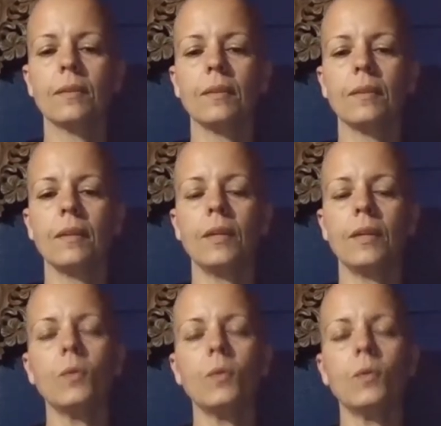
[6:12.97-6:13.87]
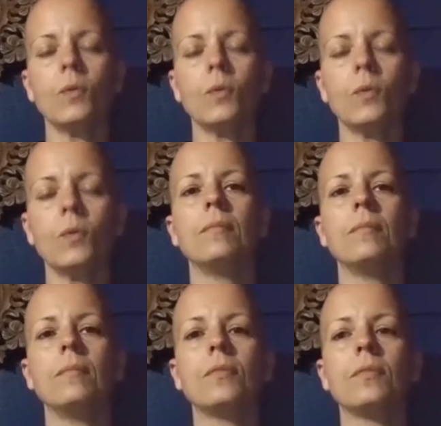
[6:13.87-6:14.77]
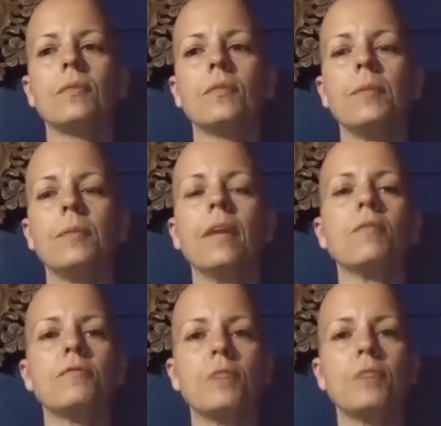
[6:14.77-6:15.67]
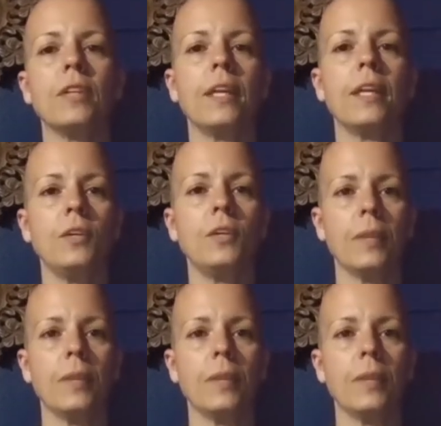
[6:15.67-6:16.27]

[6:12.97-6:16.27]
He woke up to being fully human.